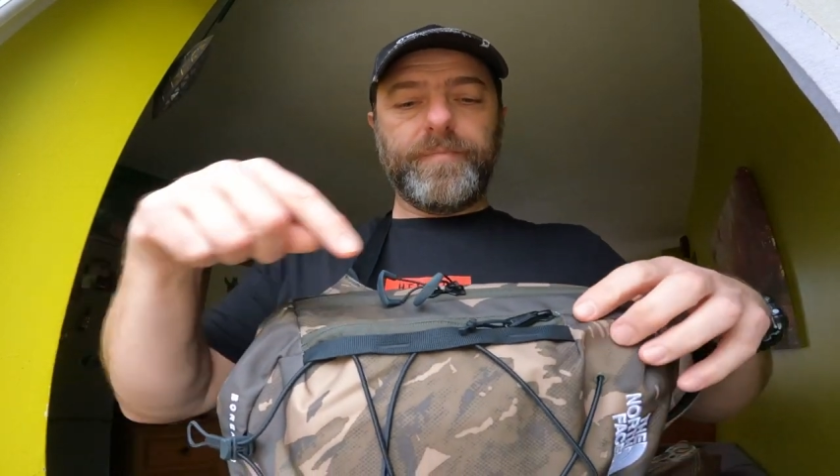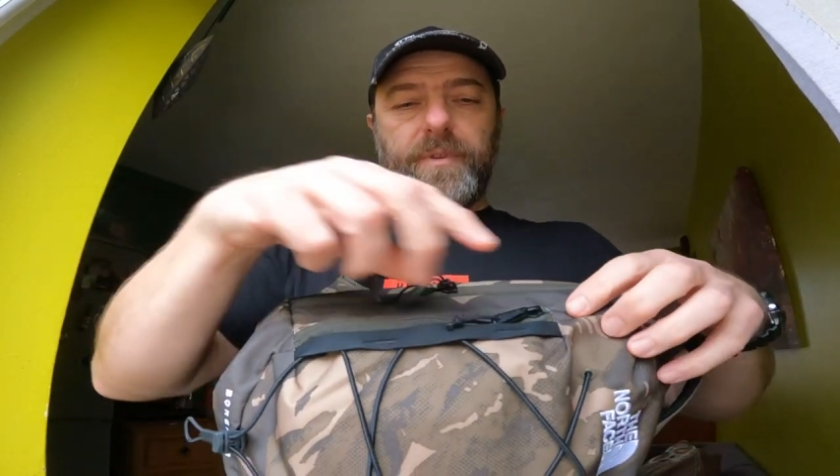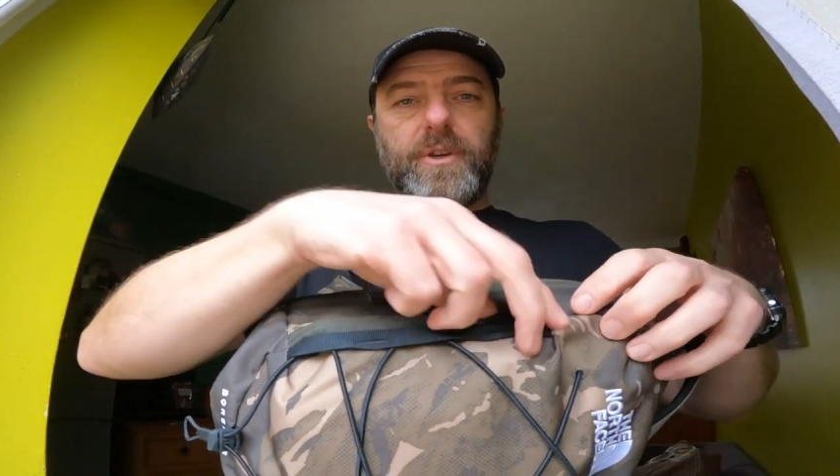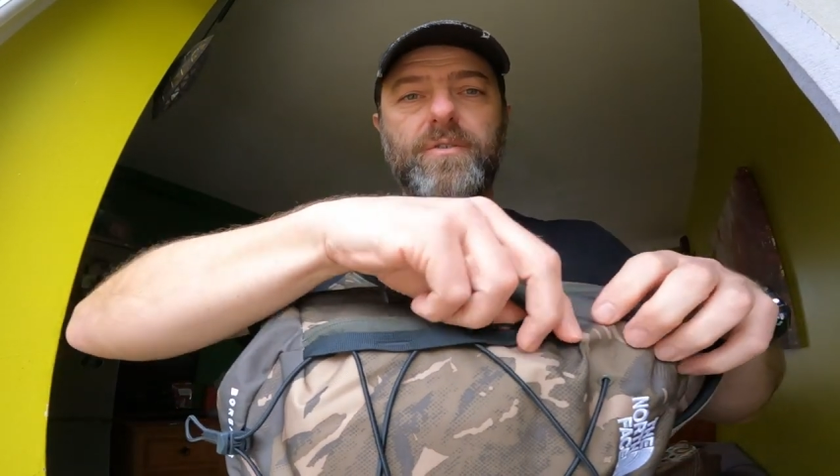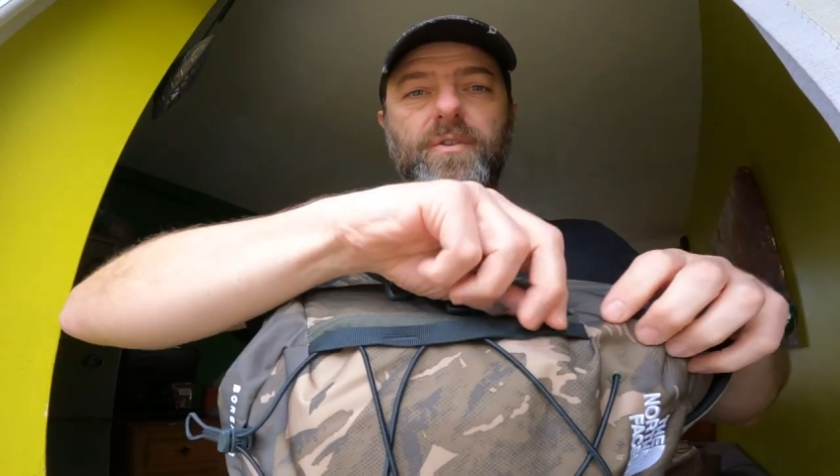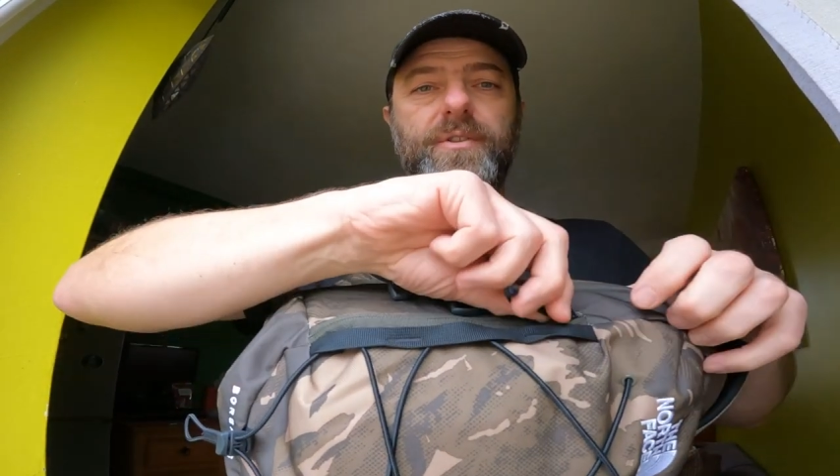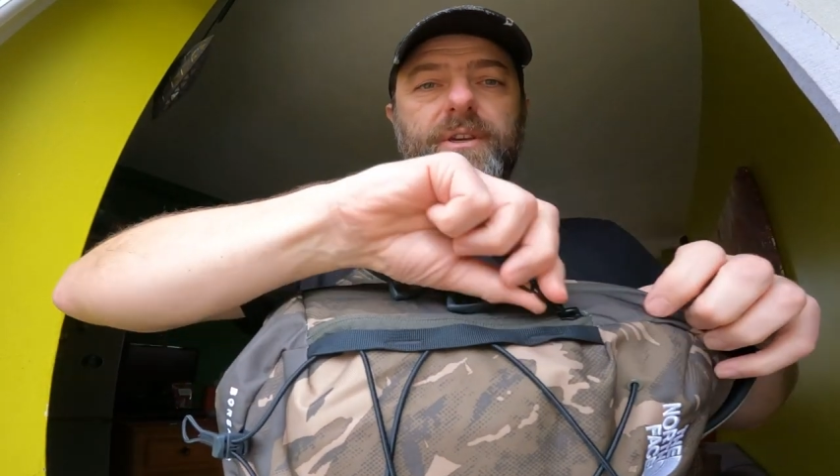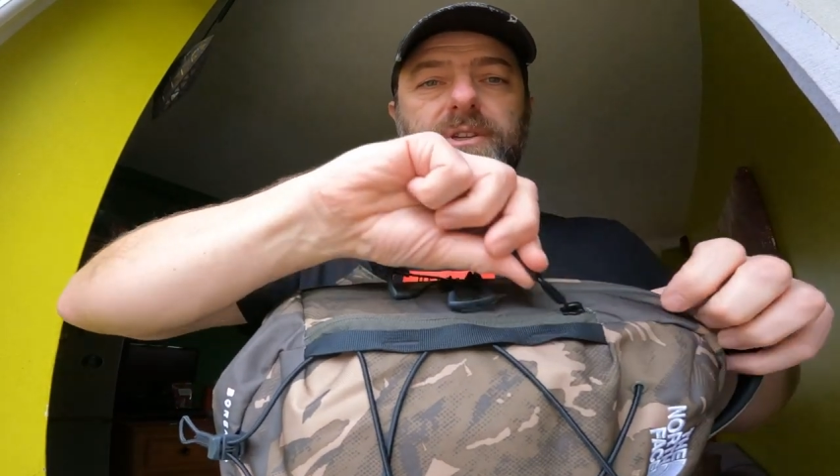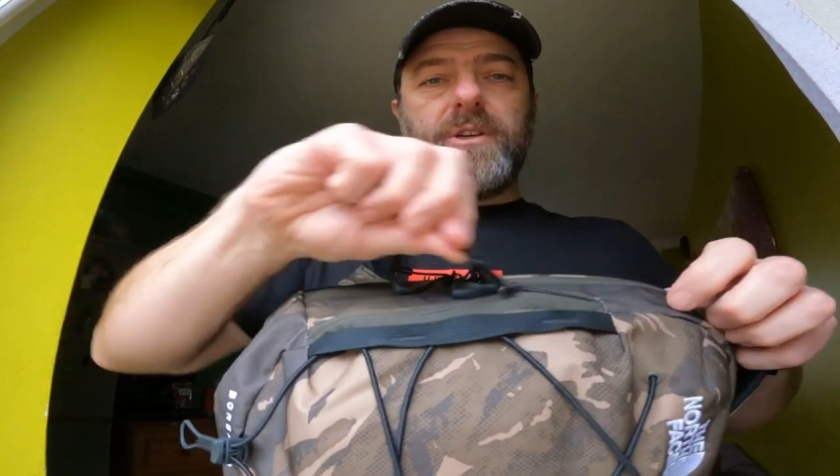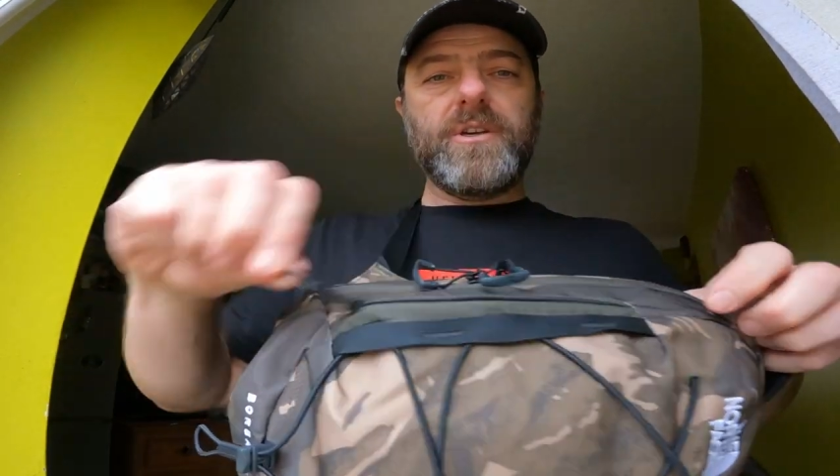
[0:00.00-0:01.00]
You've got
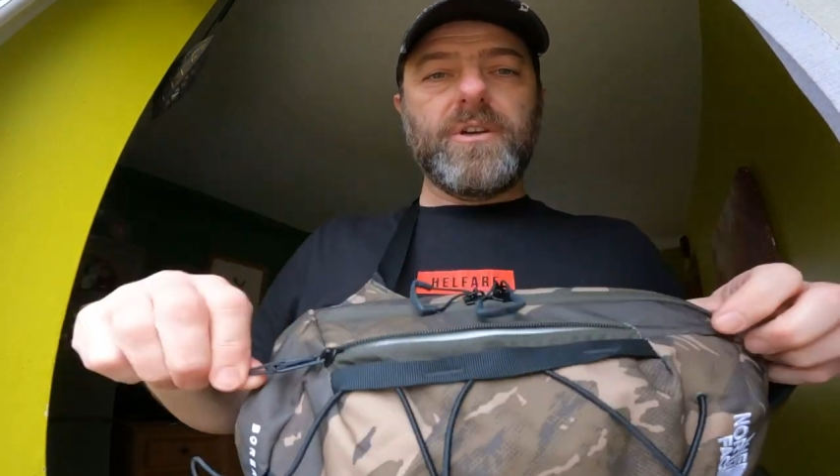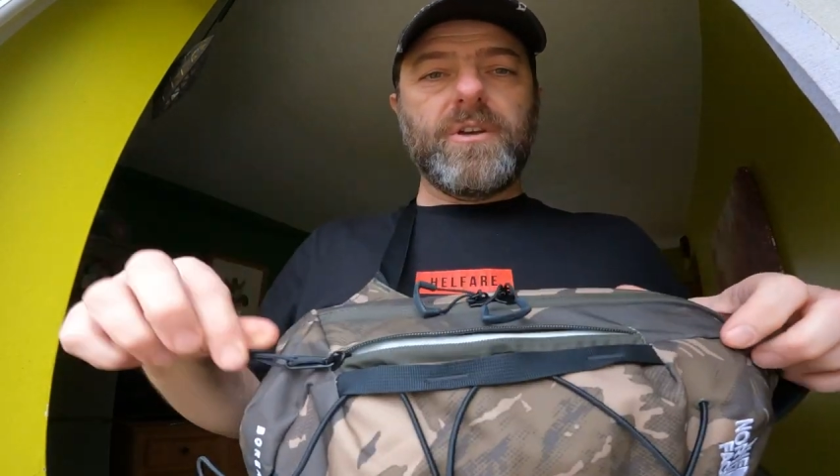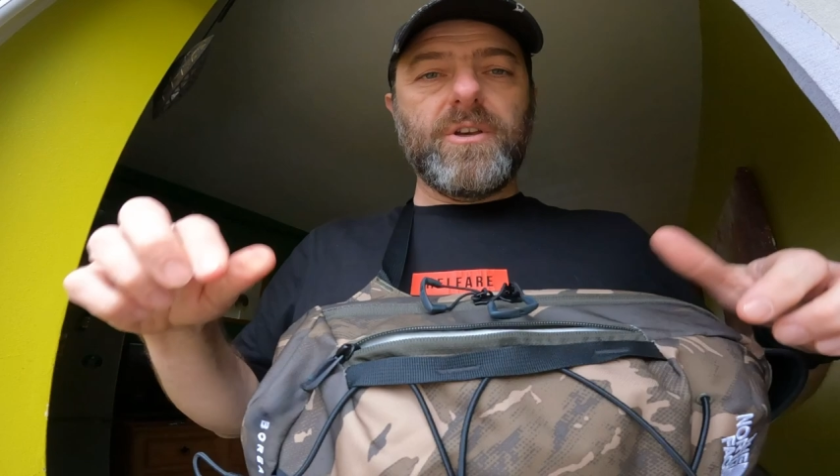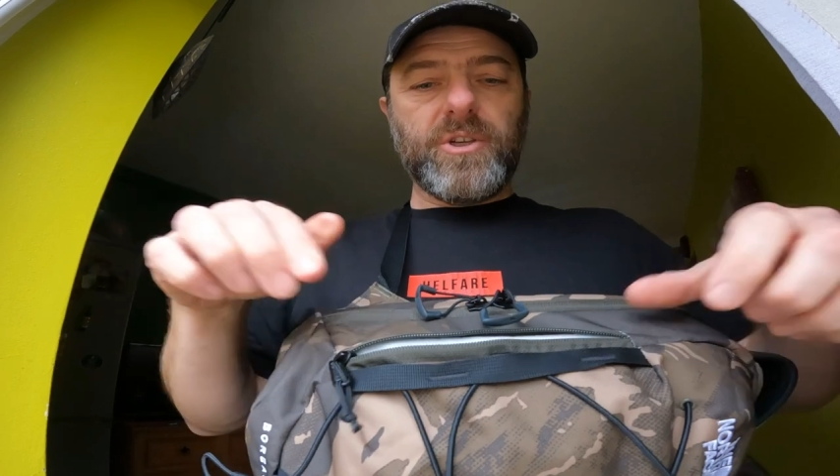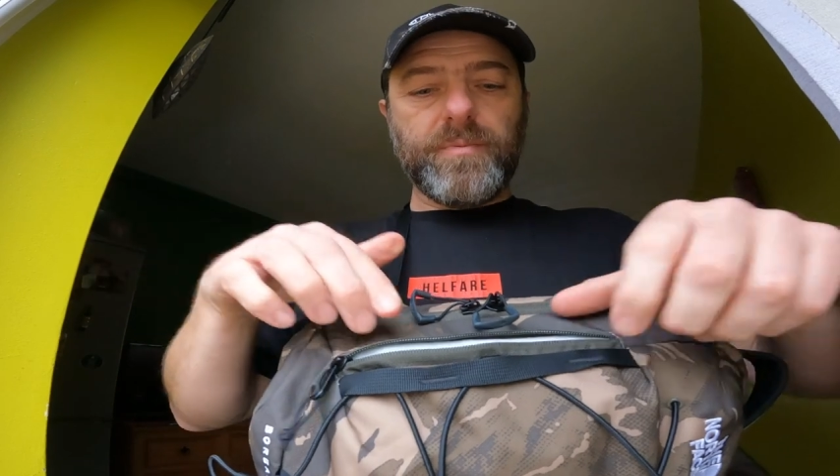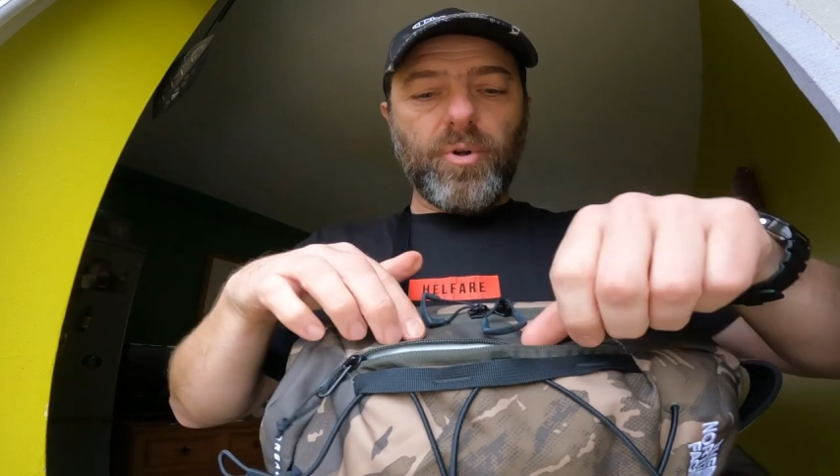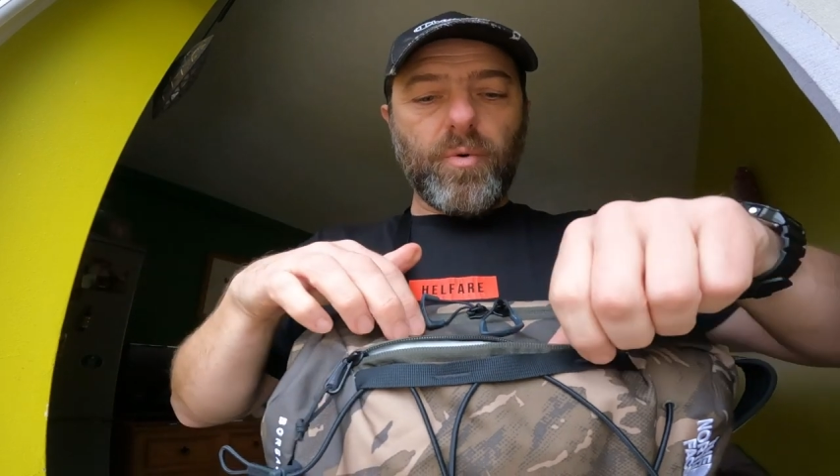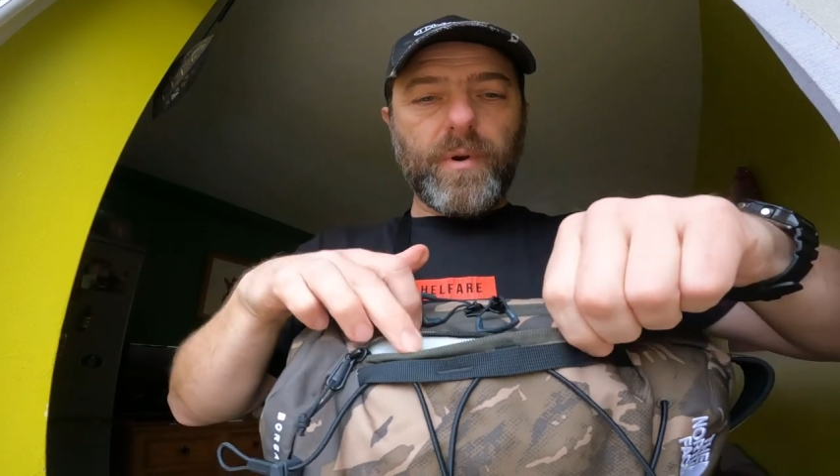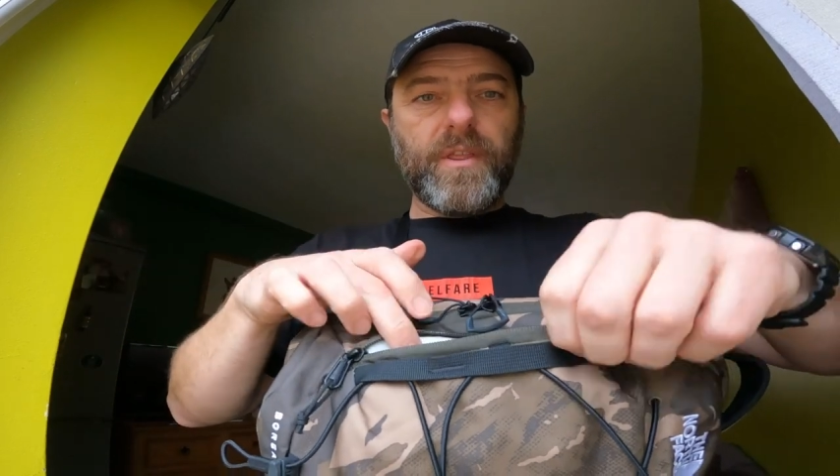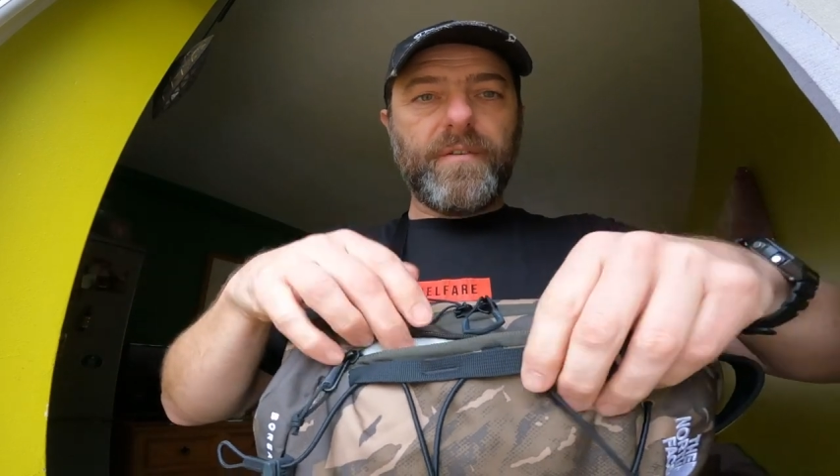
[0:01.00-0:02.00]
this small
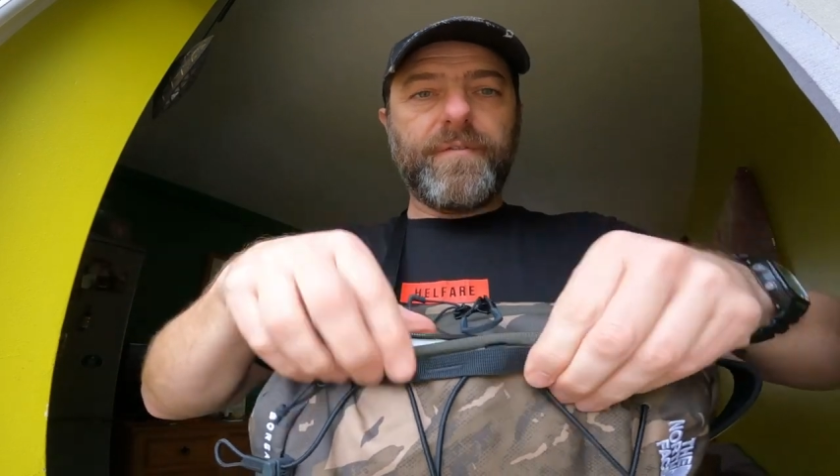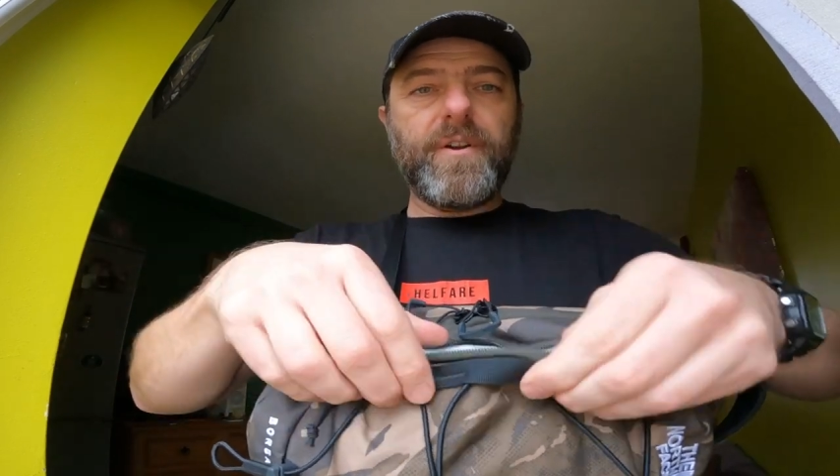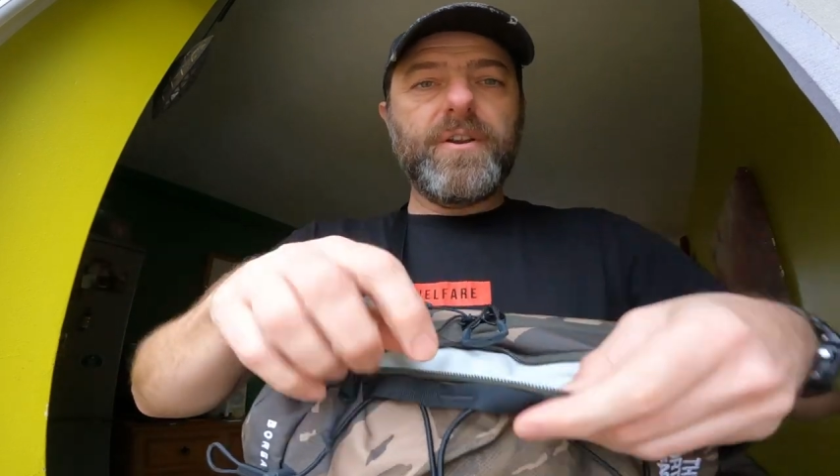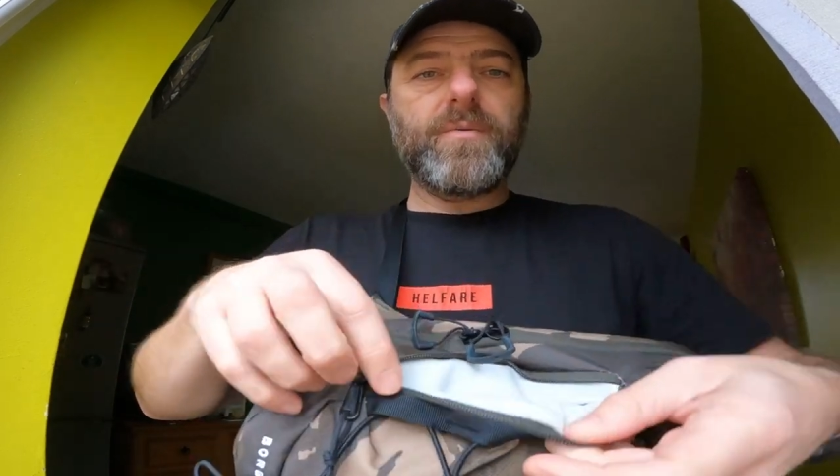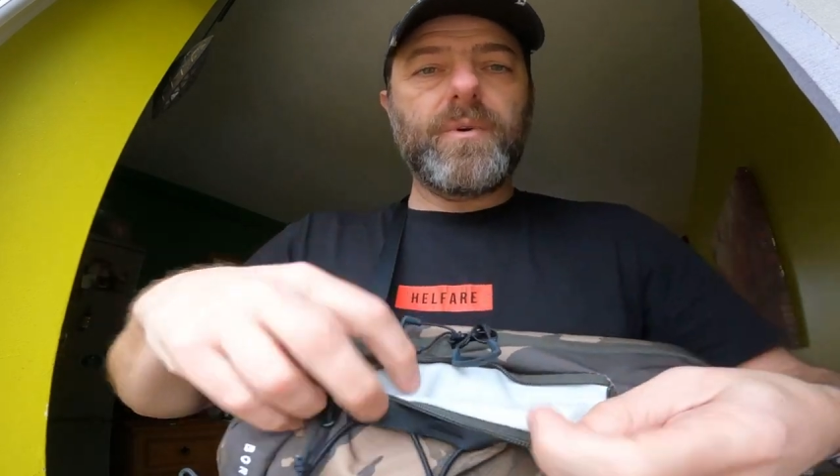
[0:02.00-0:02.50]
one at the front,